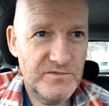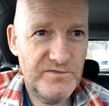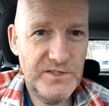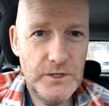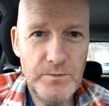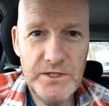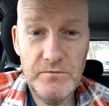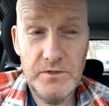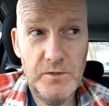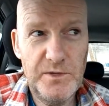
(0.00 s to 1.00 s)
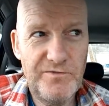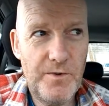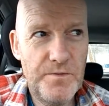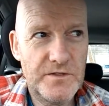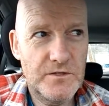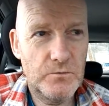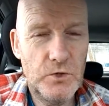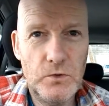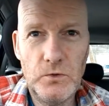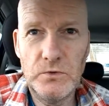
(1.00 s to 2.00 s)
filming it'll be from the top
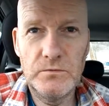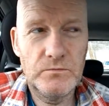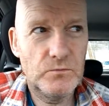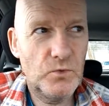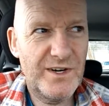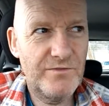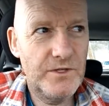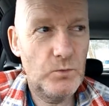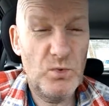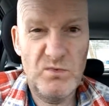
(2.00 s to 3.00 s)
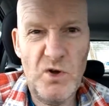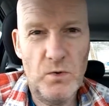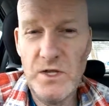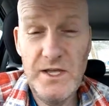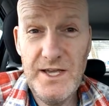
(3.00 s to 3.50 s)
road and what have you or